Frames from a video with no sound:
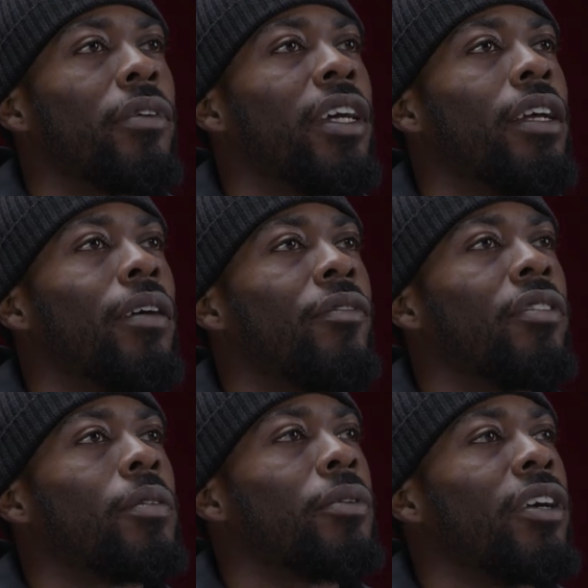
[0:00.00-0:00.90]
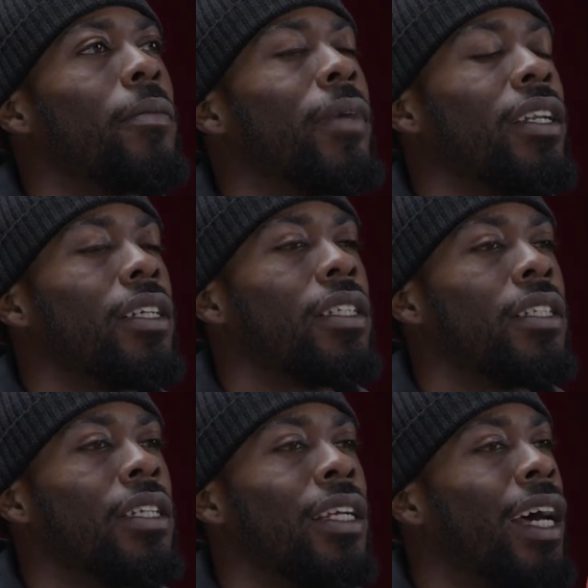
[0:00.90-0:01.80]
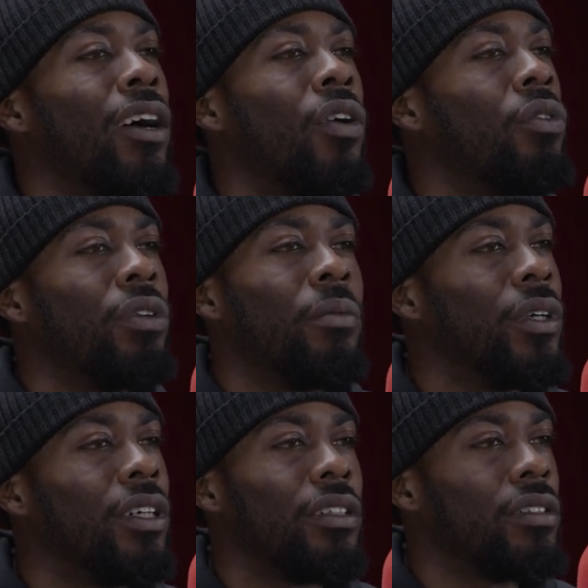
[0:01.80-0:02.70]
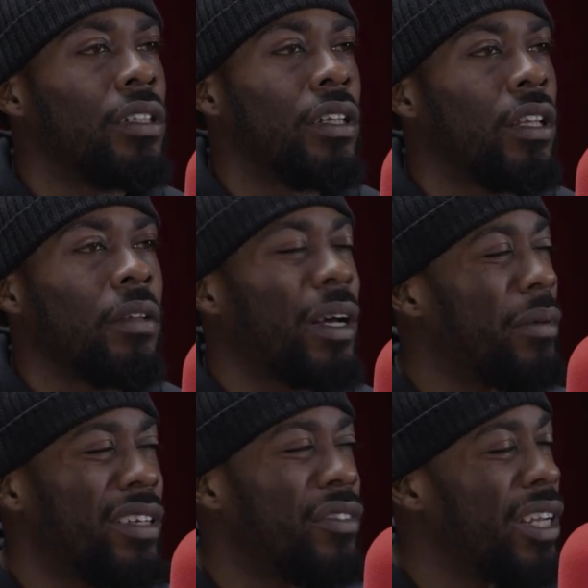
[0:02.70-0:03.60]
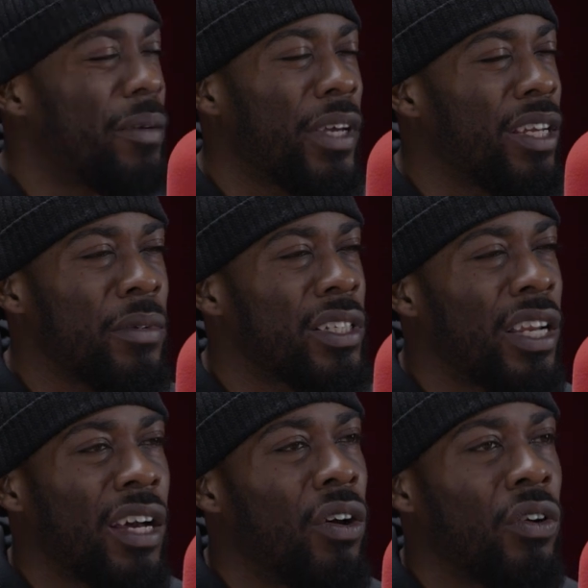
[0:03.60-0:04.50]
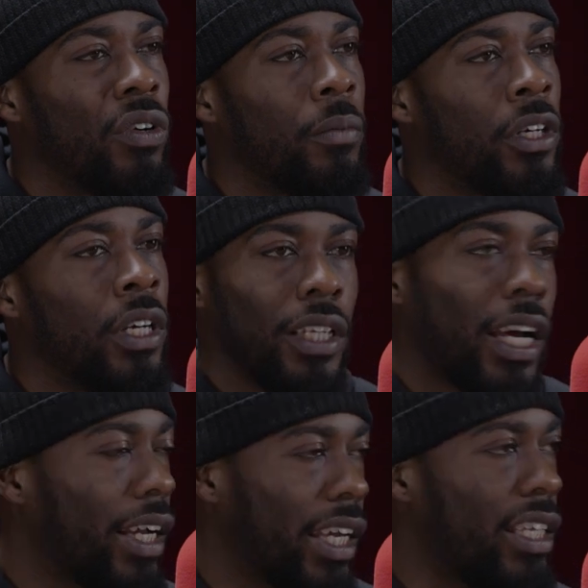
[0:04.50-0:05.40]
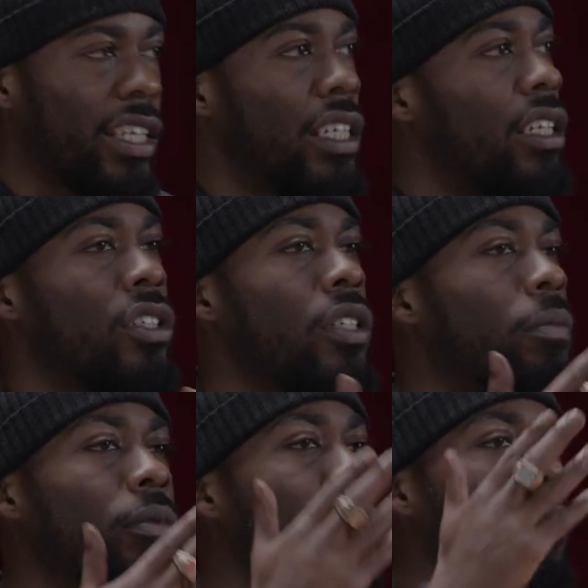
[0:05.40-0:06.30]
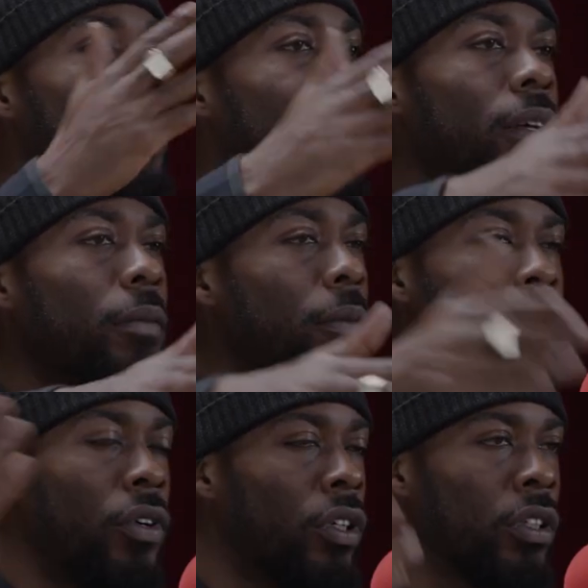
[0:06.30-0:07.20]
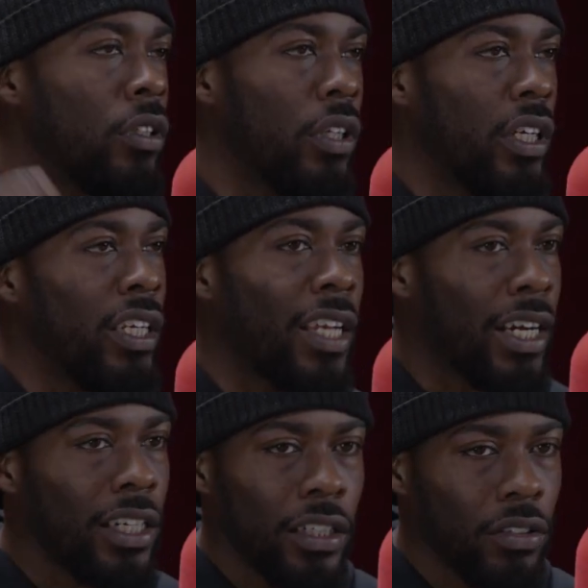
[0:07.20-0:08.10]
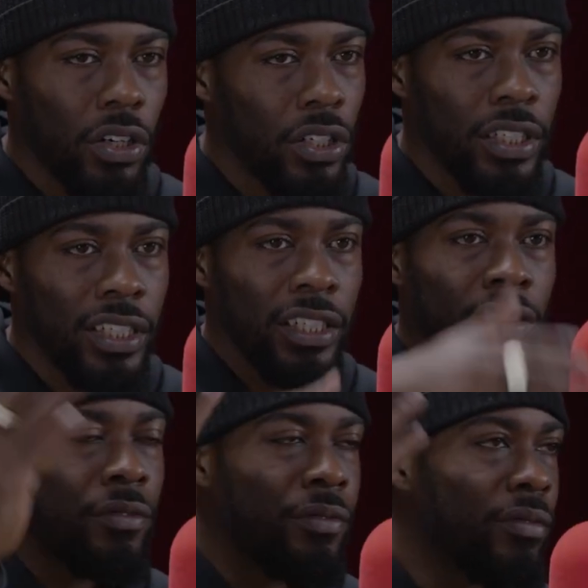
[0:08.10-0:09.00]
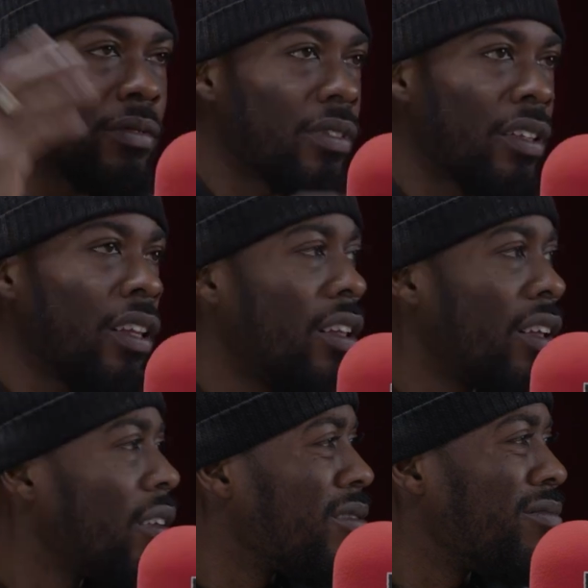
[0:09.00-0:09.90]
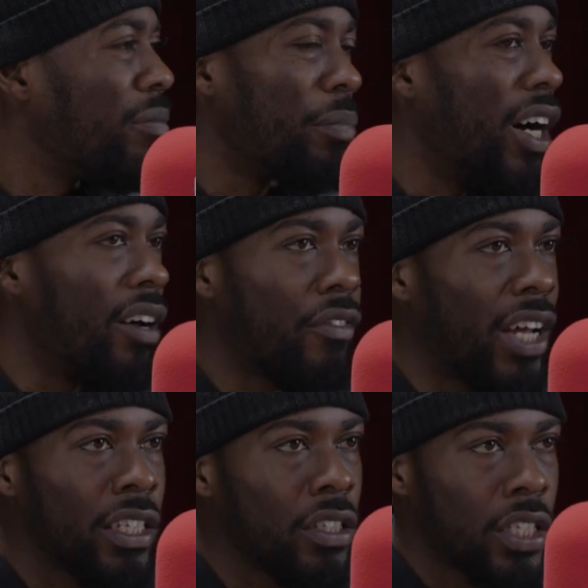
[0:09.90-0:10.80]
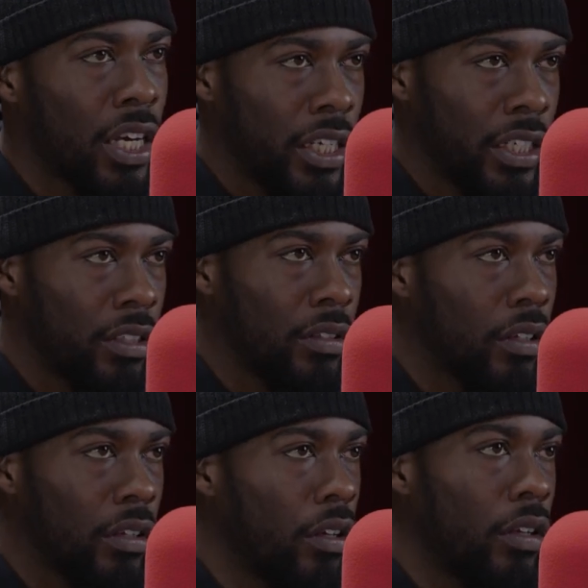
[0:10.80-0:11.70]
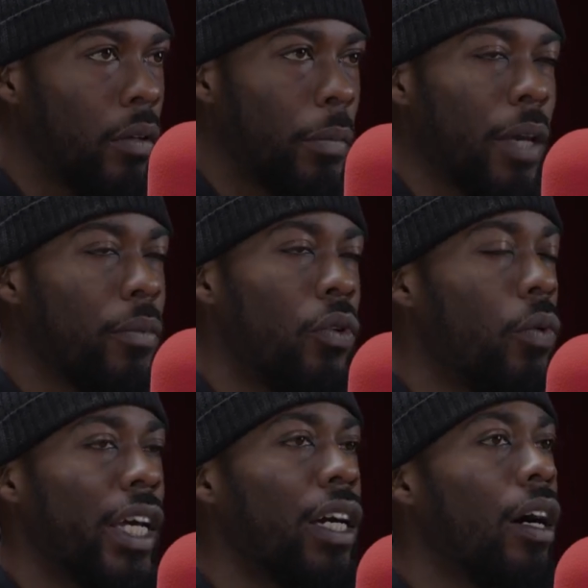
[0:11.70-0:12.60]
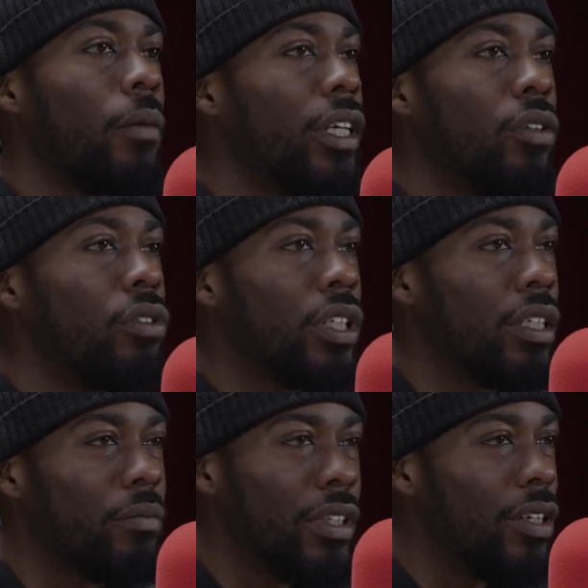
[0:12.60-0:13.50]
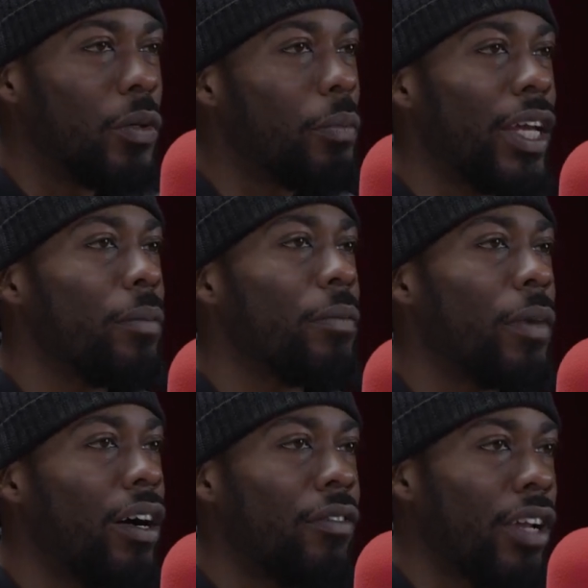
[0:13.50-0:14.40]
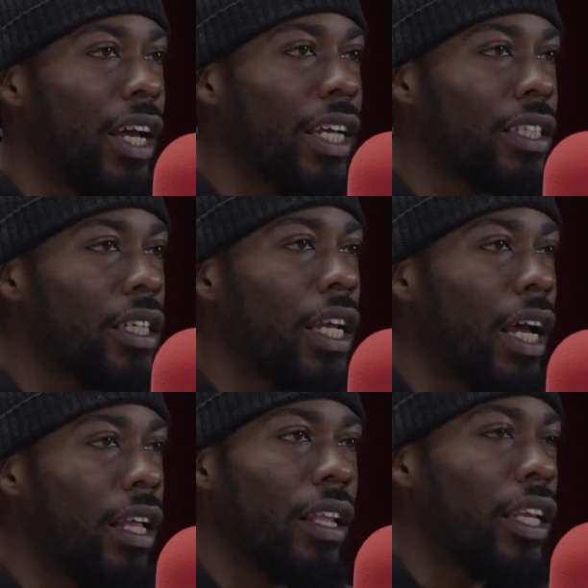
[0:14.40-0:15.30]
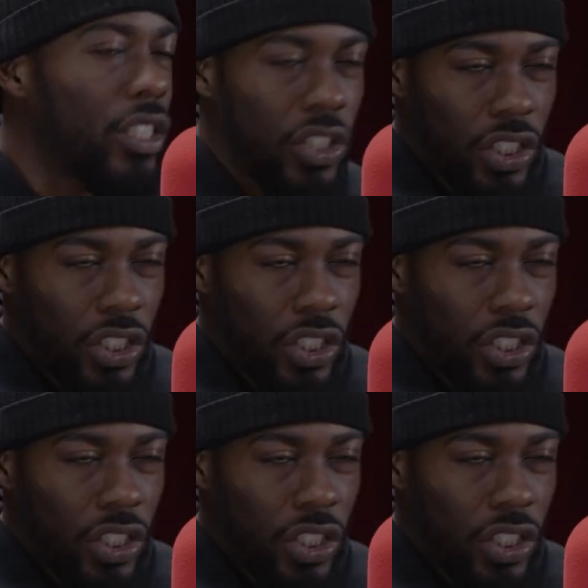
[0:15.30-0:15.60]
praying. I think it's praying mantises. They're like ultimate. Like, but even their babies are like ultimate. Like, again, they said they'll just make them be born in like a colony of butterflies or something. Baby will wake up, eat all the little baby butterfly eggs and that, and then it's